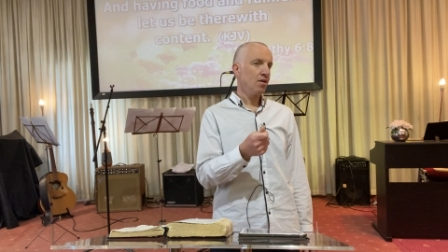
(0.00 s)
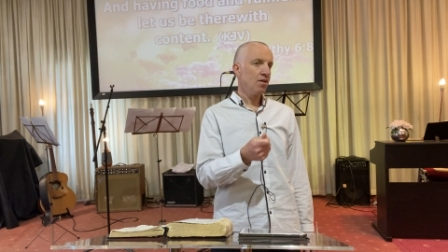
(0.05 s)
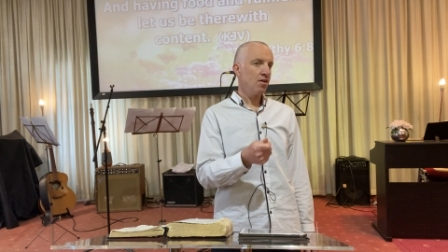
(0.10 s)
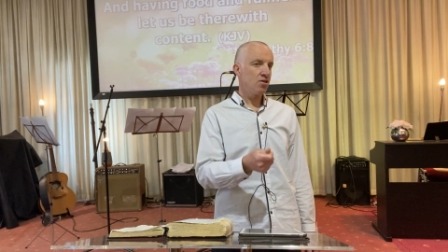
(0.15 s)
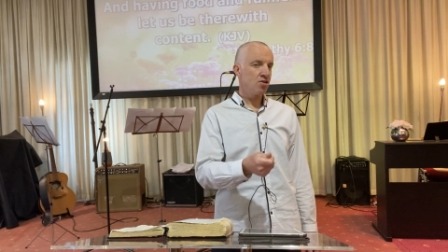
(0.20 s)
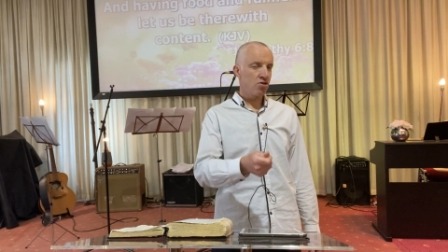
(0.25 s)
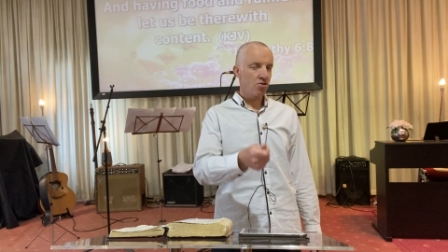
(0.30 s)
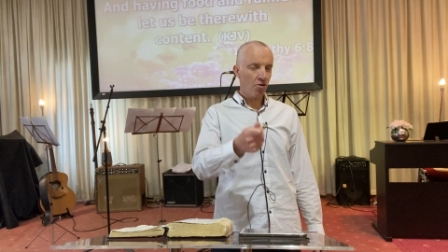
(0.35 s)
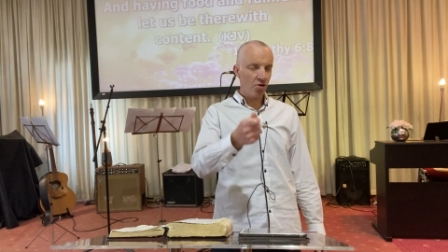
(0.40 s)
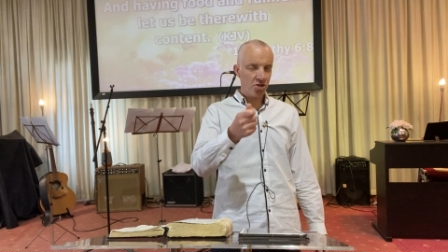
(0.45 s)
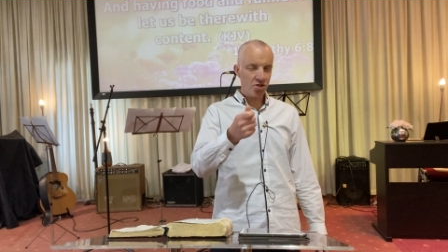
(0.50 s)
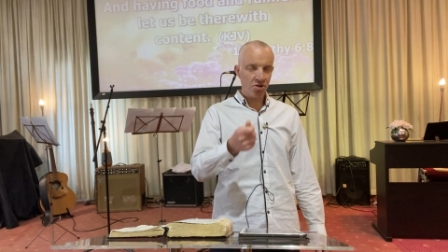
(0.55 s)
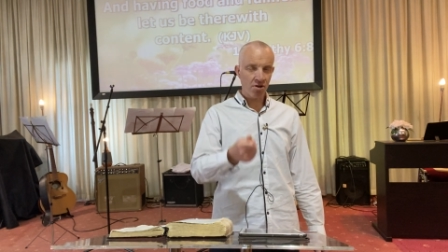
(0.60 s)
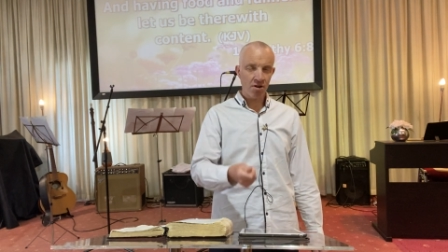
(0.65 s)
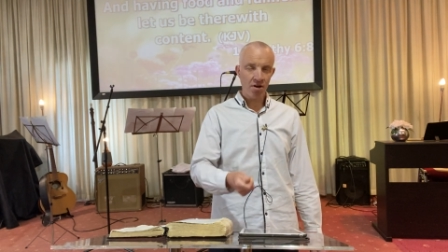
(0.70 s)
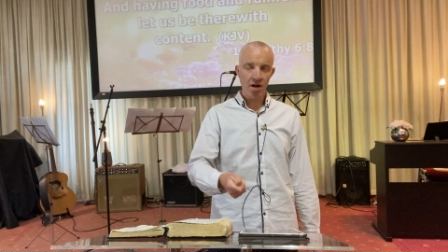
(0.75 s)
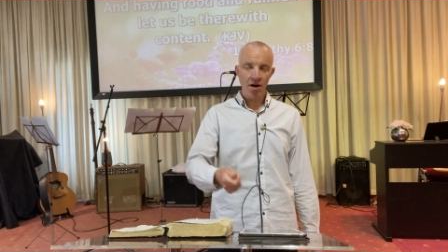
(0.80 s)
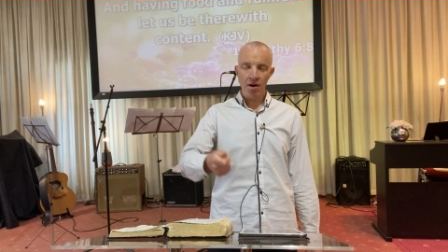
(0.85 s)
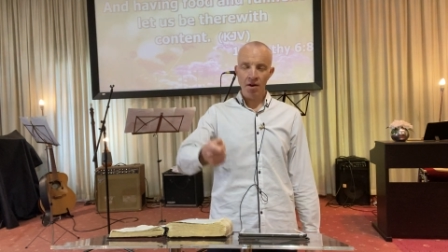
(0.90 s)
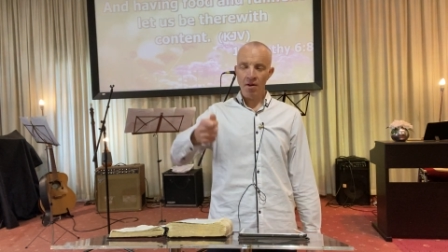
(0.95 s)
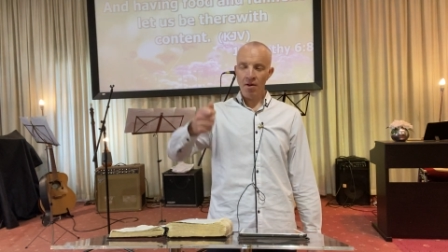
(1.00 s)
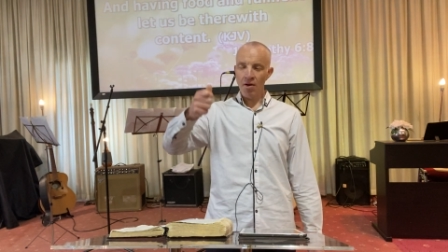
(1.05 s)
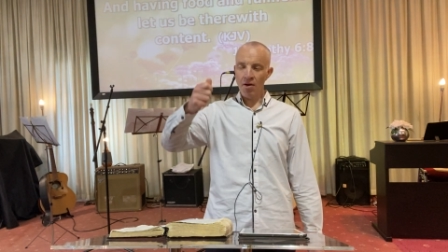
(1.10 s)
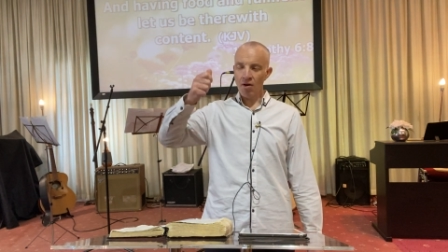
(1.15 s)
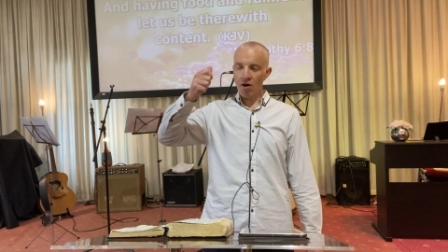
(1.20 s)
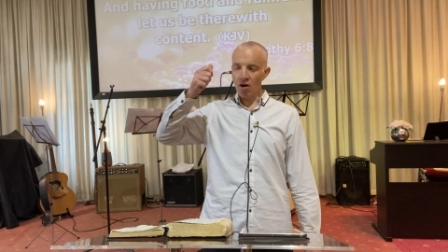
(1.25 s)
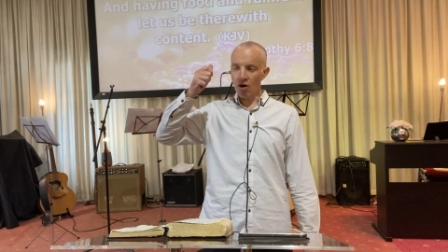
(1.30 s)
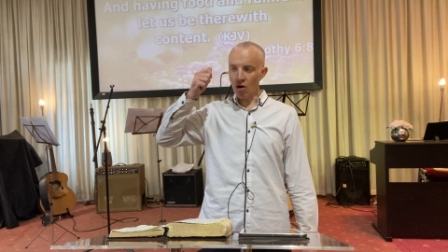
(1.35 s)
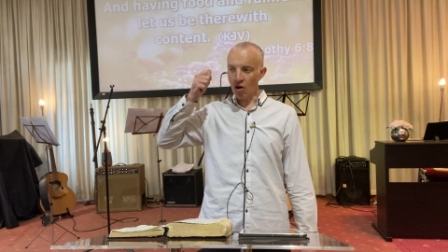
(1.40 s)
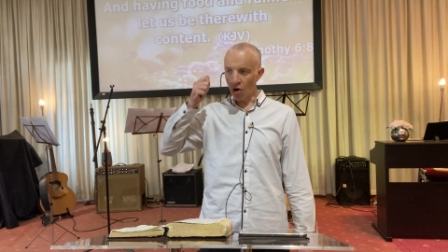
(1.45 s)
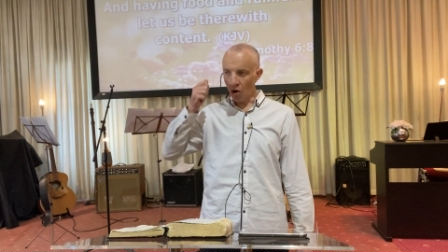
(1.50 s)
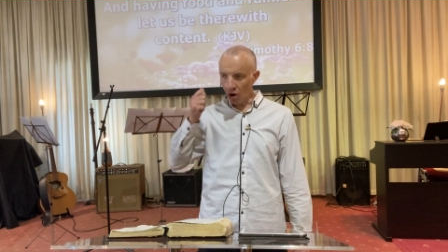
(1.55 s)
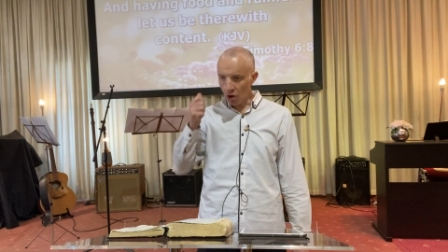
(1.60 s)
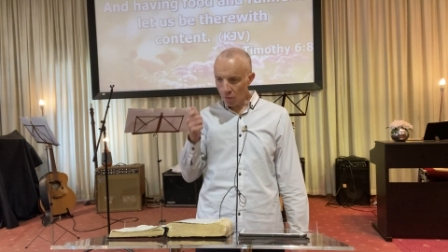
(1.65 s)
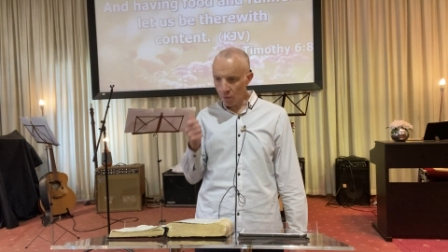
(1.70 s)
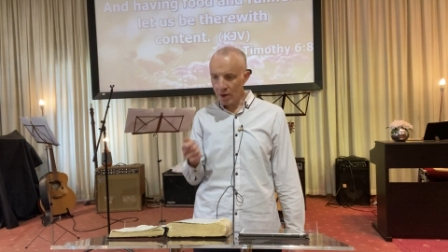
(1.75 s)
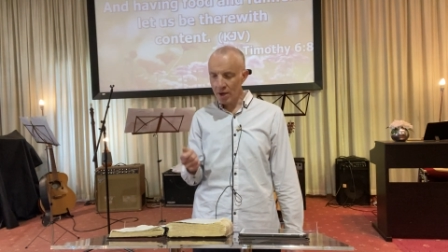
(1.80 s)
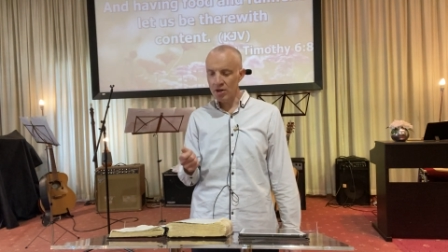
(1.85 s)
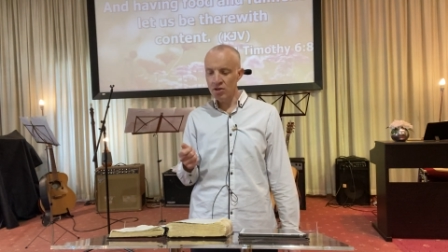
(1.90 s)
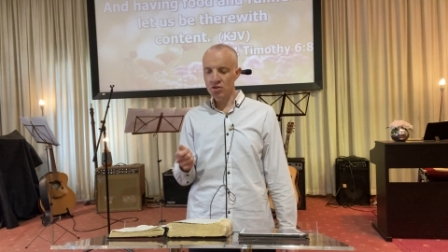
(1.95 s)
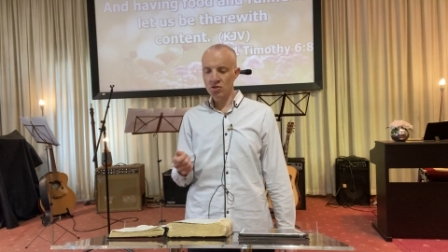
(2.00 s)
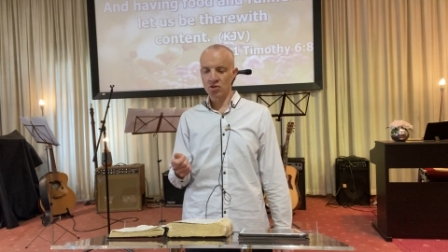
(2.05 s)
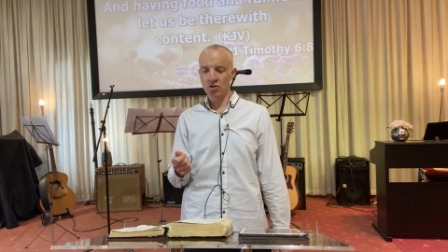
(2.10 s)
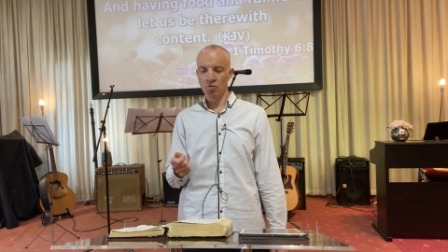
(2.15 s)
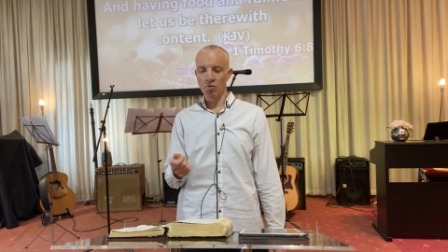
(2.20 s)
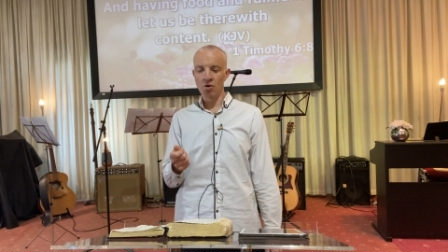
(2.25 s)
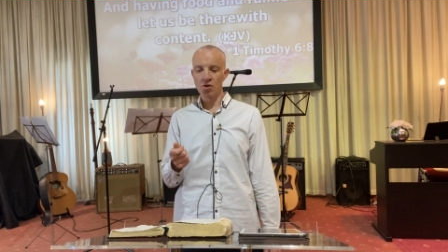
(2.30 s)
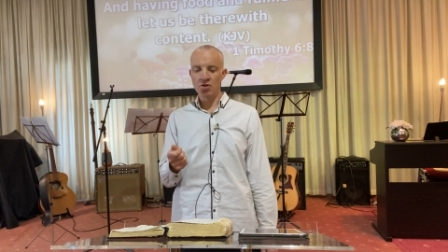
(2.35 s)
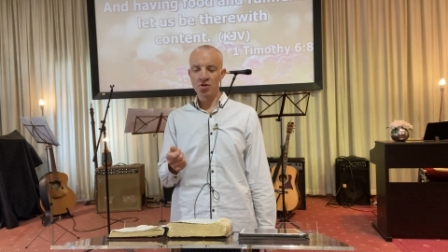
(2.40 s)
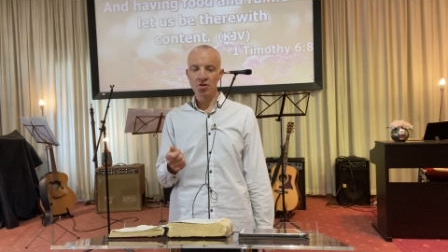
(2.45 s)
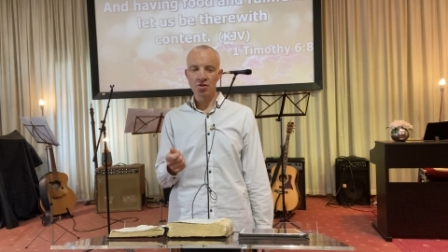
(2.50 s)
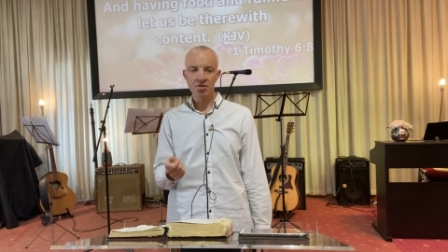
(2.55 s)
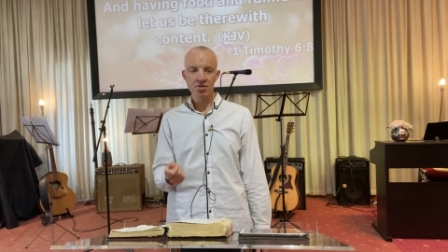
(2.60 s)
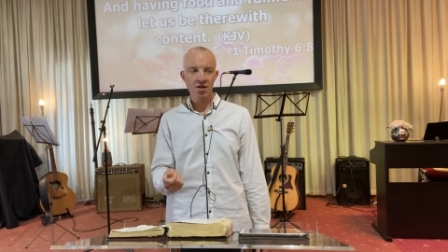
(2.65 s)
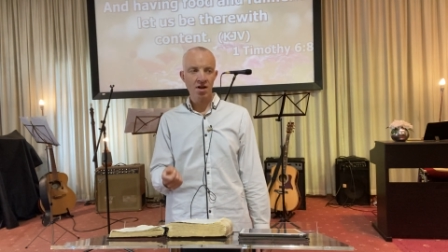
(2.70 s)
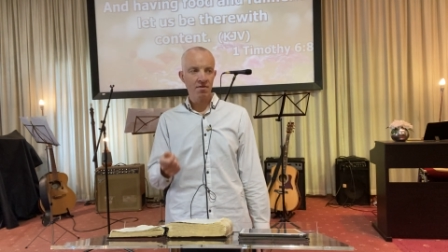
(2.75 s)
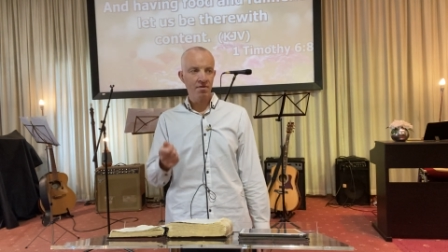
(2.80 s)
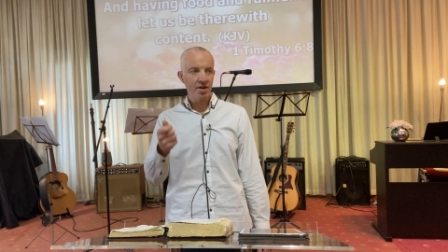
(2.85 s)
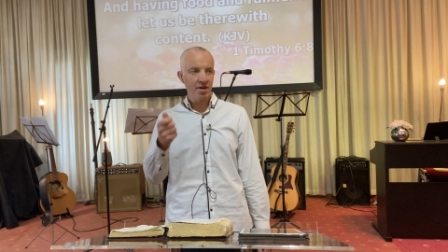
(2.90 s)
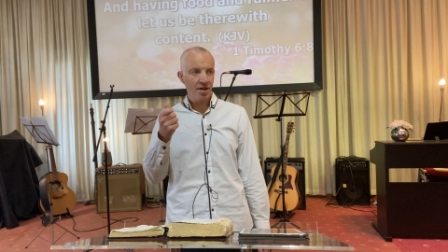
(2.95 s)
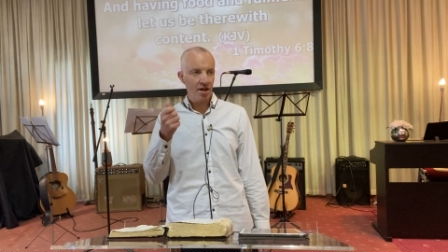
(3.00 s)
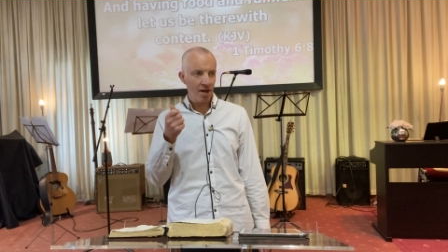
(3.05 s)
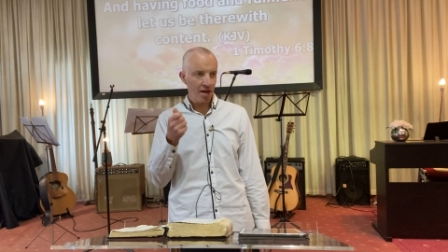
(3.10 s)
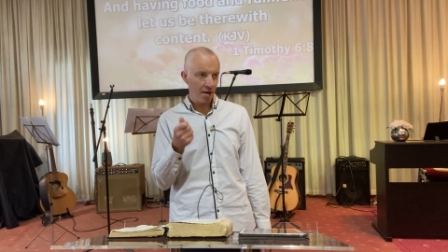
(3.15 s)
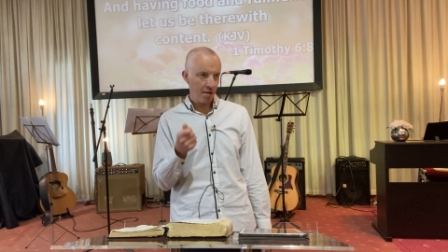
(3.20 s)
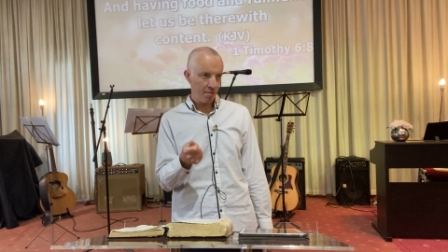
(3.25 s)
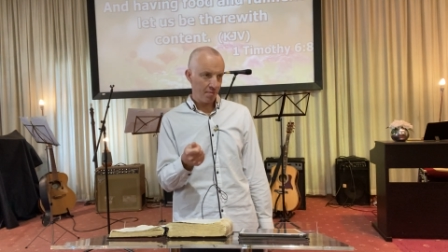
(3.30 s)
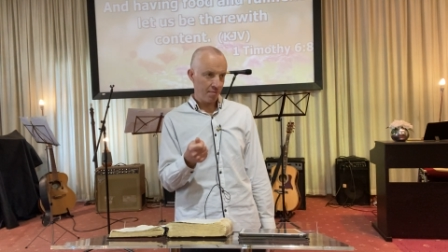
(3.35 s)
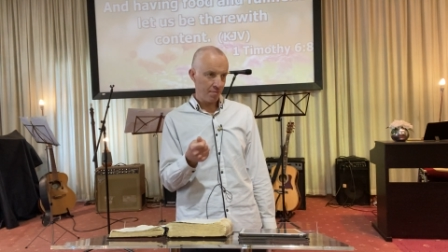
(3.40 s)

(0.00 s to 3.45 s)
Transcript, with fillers: His thoughts are, are always towards us every day.